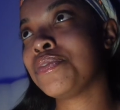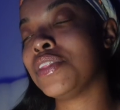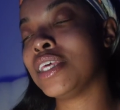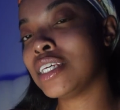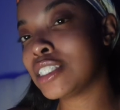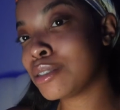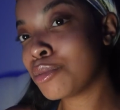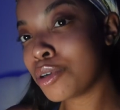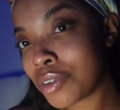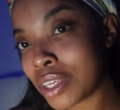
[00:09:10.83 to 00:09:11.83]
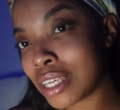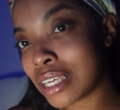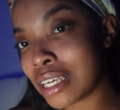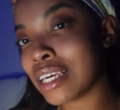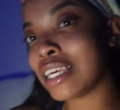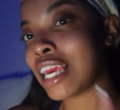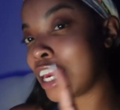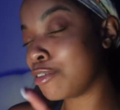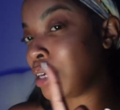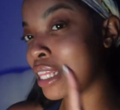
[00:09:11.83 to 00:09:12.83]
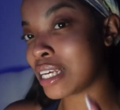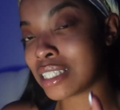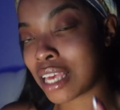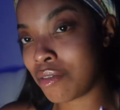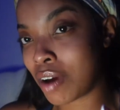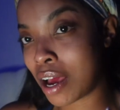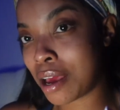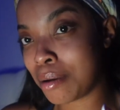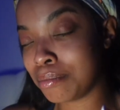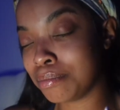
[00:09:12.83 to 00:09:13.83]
this movie gave me that same vibe.